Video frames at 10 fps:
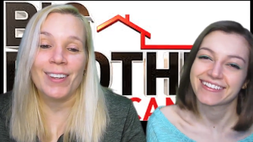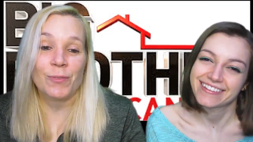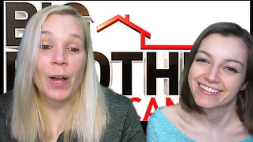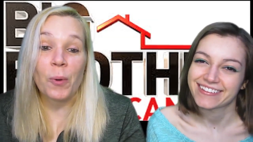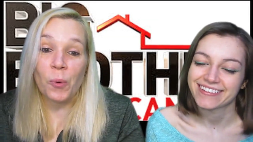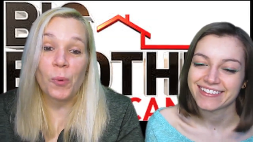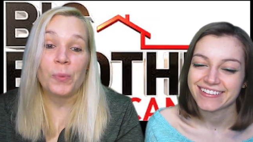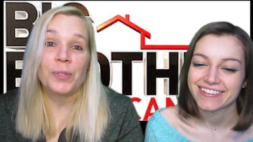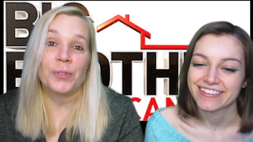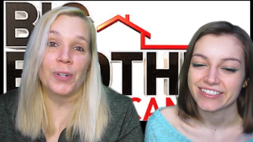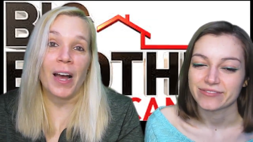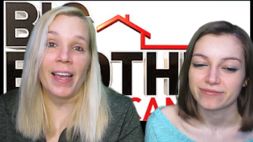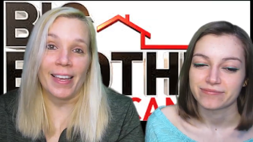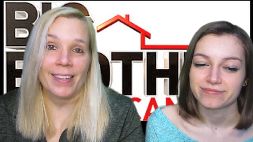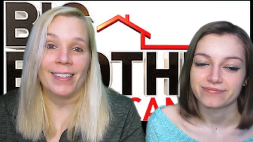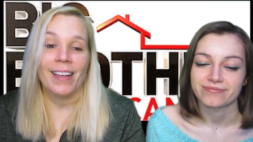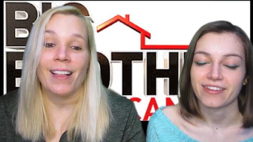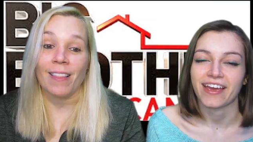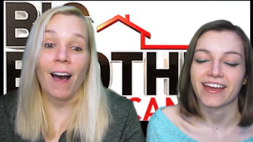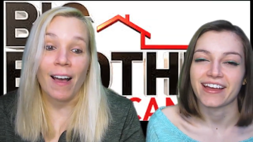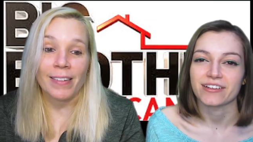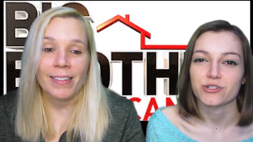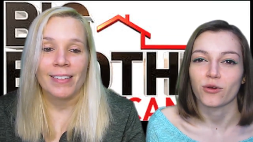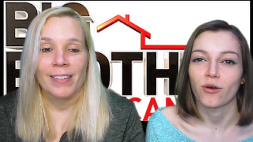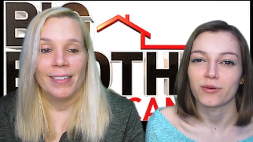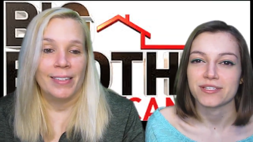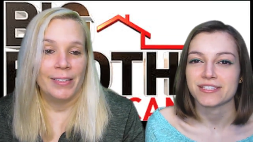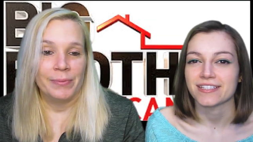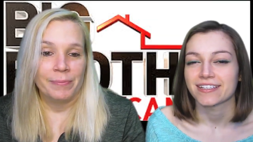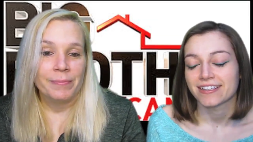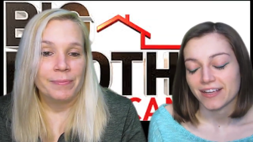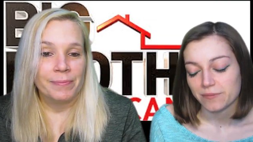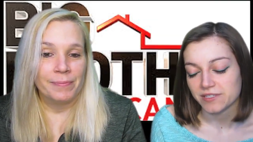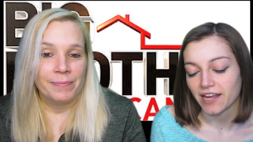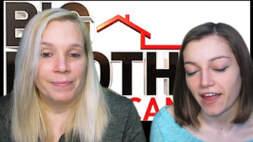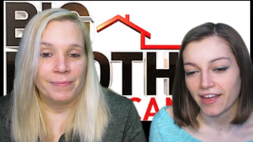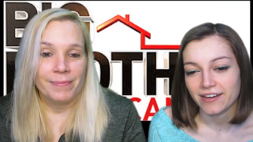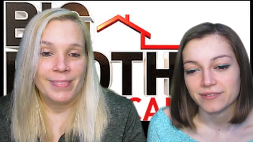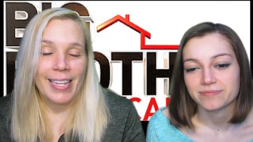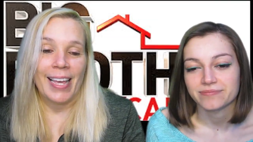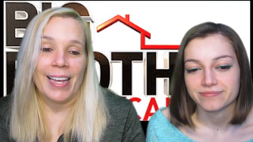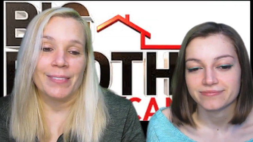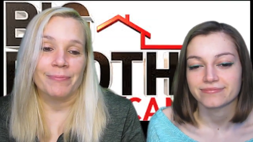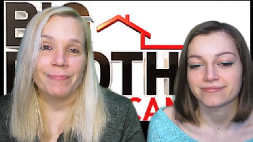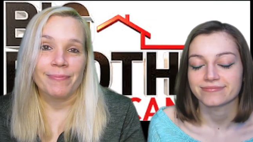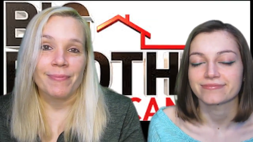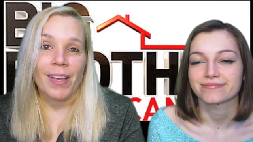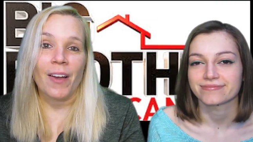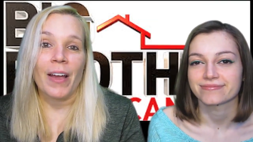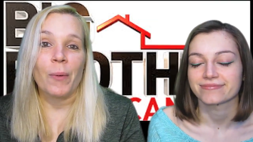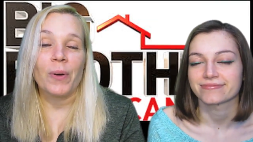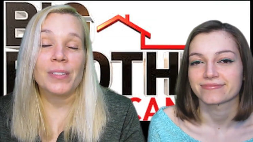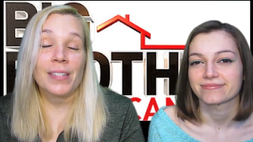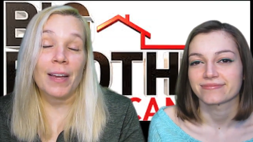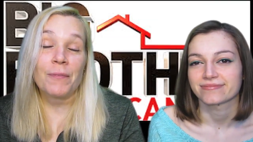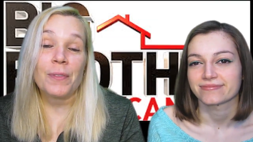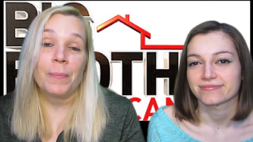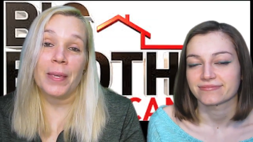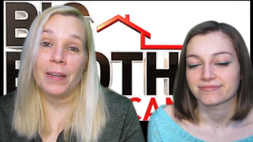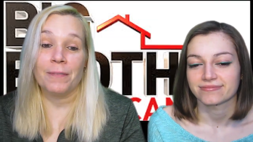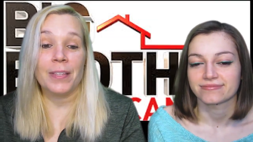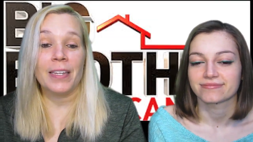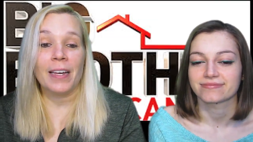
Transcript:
Speaker 1: Raul was crying. yeah, lot. Joel was upset. Yeah. All right. Well, it's time for the POV